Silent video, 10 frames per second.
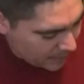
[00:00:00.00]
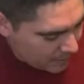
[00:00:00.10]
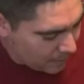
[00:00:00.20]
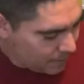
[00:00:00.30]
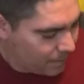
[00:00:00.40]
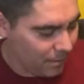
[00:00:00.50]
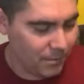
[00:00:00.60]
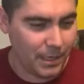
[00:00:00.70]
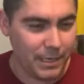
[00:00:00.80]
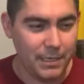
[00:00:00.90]
sure
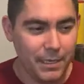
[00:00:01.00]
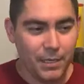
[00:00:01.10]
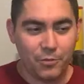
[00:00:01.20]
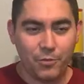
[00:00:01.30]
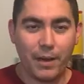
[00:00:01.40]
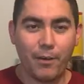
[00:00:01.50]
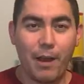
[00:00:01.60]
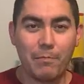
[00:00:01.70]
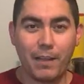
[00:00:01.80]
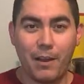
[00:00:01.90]
to try and
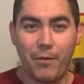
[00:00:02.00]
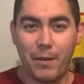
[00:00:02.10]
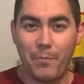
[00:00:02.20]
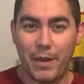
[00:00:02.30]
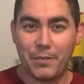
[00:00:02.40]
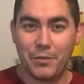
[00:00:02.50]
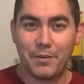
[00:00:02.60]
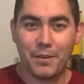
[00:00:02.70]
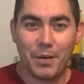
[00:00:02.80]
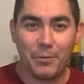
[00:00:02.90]
grab like a quick
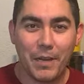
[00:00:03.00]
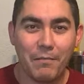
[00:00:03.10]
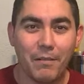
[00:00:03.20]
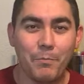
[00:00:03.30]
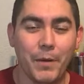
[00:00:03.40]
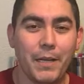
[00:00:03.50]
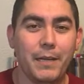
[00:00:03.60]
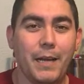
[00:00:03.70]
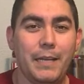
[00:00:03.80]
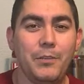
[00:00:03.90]
picture or whatever. But
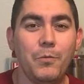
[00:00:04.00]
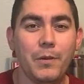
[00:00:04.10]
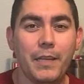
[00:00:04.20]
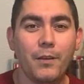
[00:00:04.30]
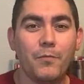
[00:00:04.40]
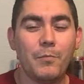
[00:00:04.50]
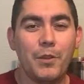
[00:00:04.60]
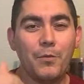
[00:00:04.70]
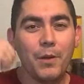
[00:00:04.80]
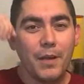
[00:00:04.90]
I do want to hear from
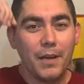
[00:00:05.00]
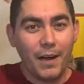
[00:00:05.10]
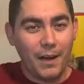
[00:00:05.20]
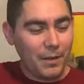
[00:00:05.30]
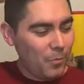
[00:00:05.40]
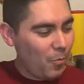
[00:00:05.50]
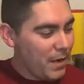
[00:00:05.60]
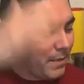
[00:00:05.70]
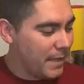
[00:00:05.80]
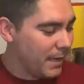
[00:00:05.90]
you on what do
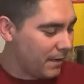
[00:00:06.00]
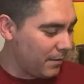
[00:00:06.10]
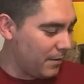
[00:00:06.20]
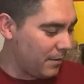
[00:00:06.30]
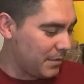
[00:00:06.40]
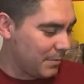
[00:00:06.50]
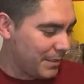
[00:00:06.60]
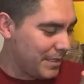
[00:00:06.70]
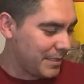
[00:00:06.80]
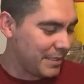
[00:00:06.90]
you think are some
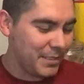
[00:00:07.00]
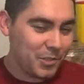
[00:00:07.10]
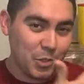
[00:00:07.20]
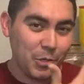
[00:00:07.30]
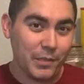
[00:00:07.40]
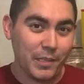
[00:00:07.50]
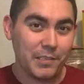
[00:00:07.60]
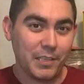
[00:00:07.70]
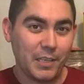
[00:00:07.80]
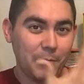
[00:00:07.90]
additions to this
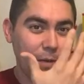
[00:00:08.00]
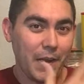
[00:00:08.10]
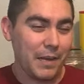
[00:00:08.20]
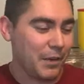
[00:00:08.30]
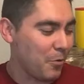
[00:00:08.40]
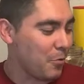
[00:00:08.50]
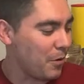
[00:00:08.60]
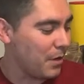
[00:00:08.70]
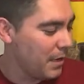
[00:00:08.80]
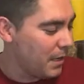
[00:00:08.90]
that could be kind of
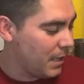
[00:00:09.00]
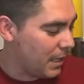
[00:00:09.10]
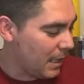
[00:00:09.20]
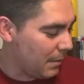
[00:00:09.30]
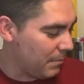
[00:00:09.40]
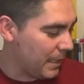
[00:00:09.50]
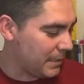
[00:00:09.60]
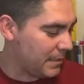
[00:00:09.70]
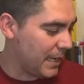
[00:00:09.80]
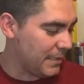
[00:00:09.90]
cool
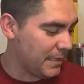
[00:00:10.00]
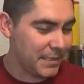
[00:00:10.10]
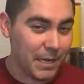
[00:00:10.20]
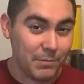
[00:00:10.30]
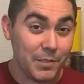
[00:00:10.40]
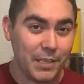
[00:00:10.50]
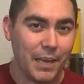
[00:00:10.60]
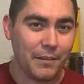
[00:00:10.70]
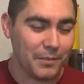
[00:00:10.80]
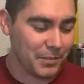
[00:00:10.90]
as this comes
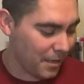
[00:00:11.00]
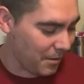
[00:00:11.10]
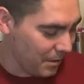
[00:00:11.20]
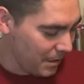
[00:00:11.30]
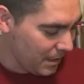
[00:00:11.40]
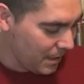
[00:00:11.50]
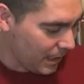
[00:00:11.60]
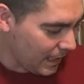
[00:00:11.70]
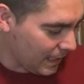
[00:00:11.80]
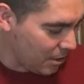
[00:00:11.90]
together. So
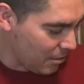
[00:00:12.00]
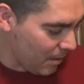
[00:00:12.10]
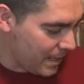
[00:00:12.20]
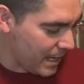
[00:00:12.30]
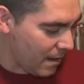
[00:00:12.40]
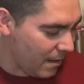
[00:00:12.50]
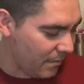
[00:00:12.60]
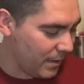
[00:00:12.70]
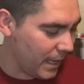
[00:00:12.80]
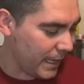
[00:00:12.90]
right now I
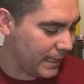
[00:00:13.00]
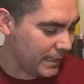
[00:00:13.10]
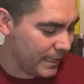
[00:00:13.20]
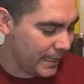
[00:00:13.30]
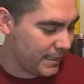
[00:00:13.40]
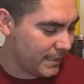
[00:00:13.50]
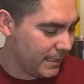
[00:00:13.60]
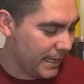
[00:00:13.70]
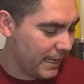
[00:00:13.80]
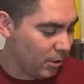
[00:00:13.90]
feel like it
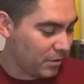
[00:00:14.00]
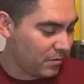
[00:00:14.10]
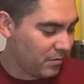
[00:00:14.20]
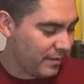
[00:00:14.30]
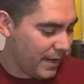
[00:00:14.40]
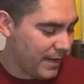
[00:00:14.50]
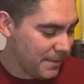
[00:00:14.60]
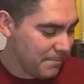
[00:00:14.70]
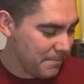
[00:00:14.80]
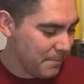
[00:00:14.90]
looks
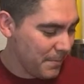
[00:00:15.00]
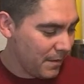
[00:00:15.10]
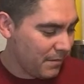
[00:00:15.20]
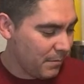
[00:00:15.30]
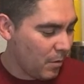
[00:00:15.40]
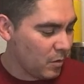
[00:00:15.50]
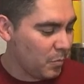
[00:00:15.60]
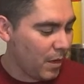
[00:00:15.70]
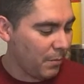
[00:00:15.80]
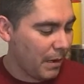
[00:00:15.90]
fine for the most
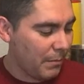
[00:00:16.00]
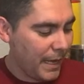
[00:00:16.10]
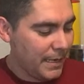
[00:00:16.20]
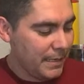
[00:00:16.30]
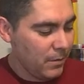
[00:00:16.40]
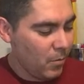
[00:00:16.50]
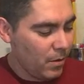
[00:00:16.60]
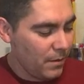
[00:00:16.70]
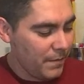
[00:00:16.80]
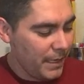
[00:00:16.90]
part. Probably add another
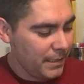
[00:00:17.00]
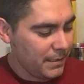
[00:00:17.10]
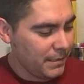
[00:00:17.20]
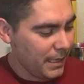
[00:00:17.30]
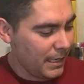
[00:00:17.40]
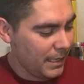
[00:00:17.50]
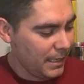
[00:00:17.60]
one of these